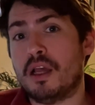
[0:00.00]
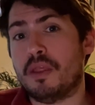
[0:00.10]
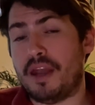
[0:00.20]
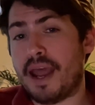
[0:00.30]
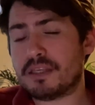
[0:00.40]
The
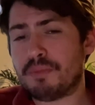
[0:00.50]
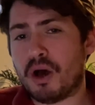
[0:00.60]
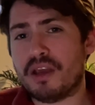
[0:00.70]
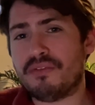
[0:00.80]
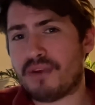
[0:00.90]
next
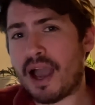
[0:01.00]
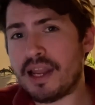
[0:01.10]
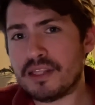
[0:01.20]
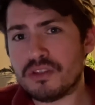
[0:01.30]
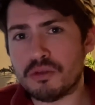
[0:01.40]
part is
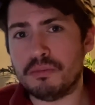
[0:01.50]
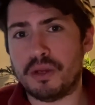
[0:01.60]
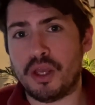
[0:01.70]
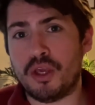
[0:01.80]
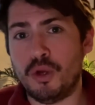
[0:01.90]
finding
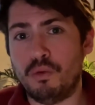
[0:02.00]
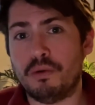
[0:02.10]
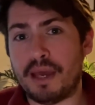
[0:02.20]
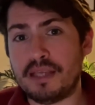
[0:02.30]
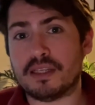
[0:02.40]
somebody who will
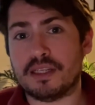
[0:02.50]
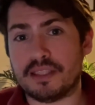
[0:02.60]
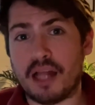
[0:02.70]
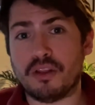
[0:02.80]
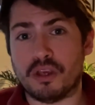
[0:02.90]
basically
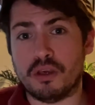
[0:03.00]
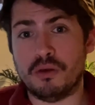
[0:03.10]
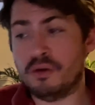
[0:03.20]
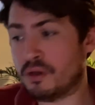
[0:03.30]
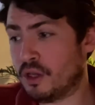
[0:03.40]
tell
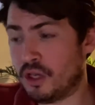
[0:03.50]
you,